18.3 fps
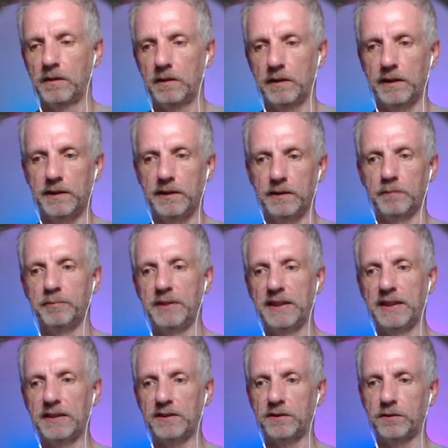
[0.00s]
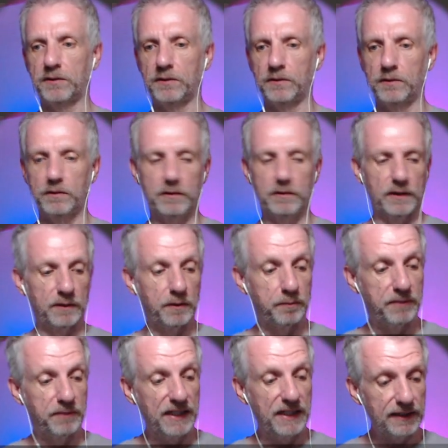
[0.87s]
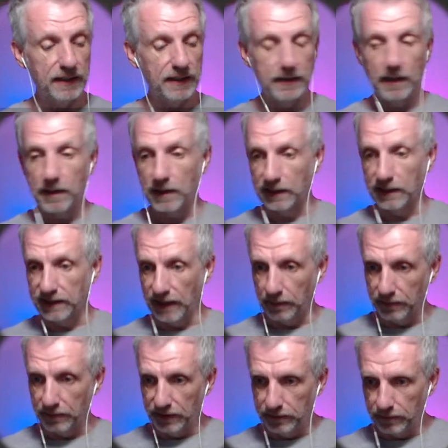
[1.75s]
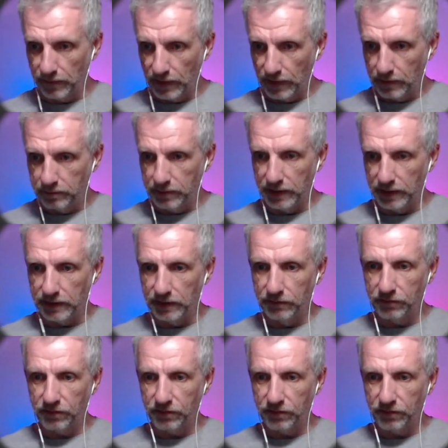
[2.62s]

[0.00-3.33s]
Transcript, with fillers: It appears to, it appears that nothing's happening, but in